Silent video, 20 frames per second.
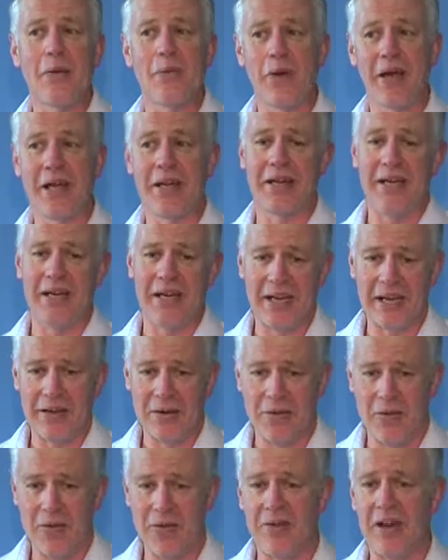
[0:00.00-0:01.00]
When
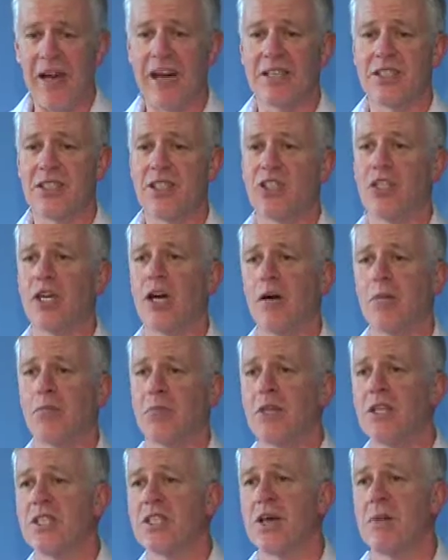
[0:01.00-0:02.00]
if we've asked a child,
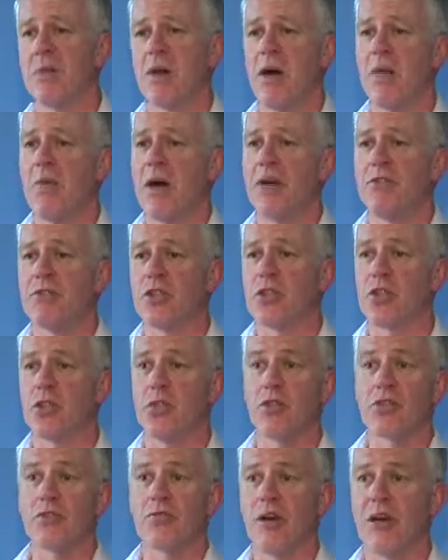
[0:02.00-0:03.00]
please come home after
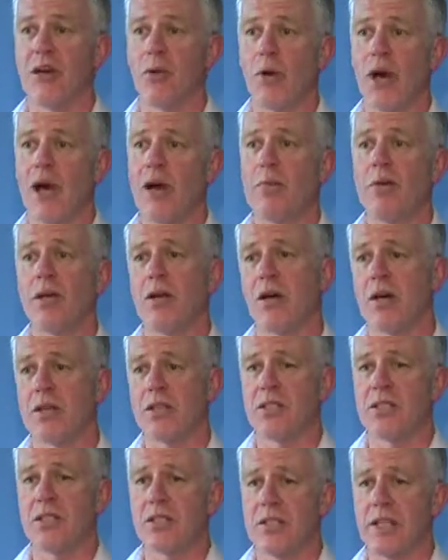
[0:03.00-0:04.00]
school straight away
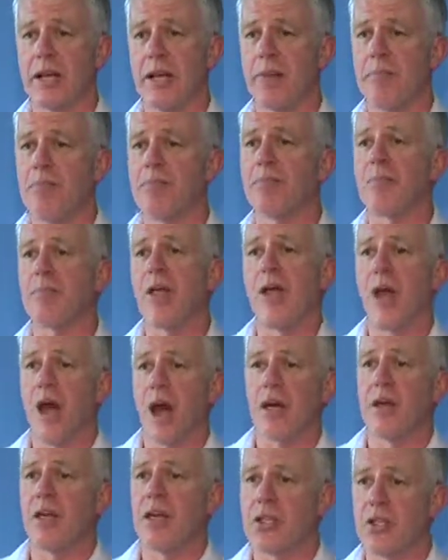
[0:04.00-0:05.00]
because
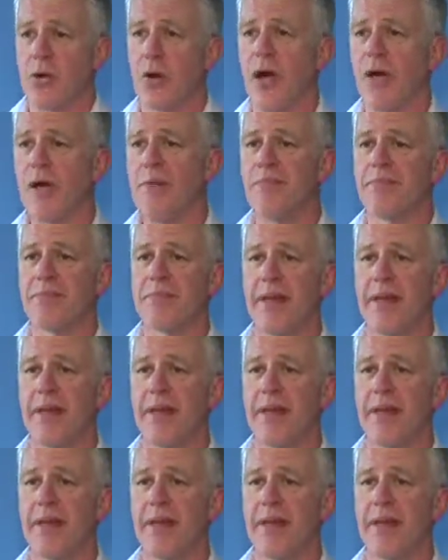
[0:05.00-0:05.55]
I need you home.